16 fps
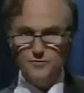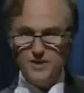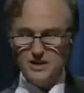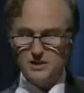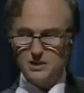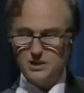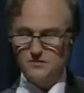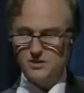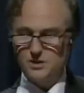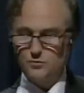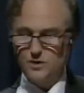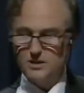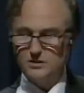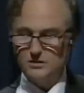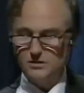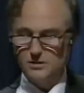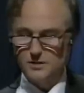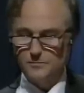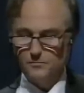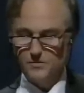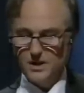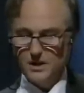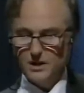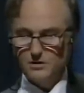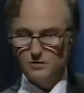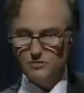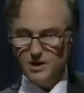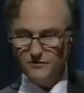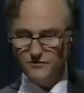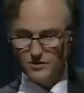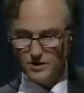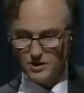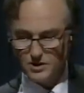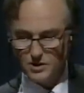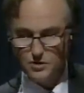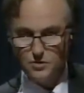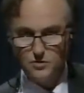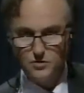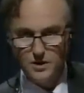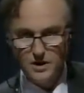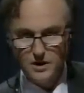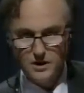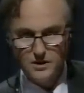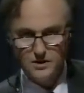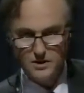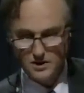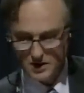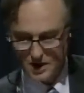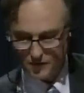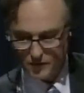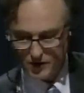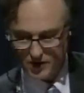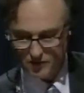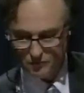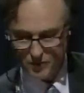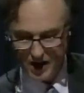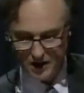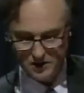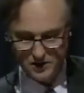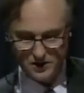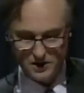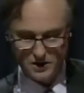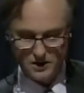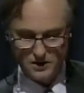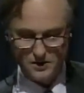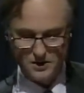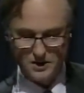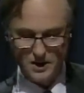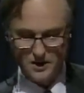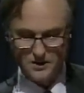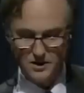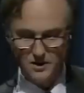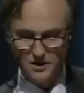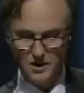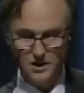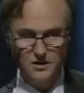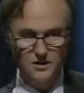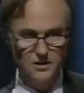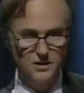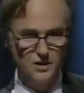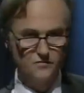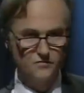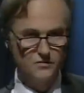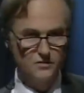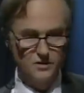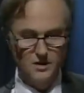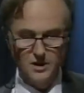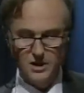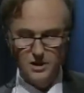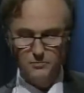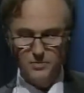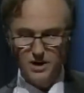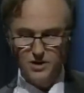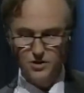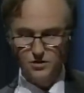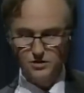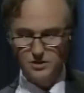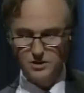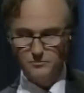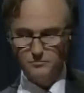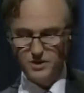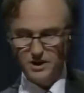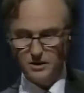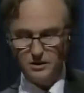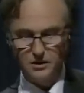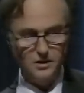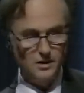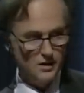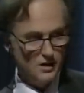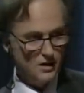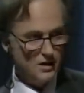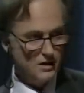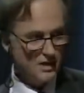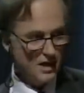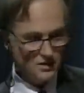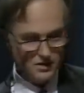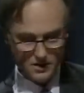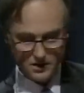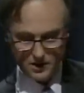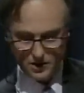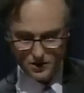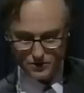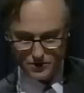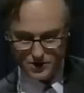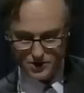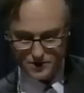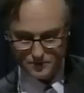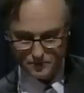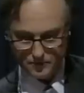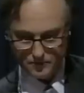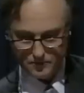repetitive squiggles are a reference to the discovery of pulsars in 1967 by Jocelyn Bell and Anthony Hewish.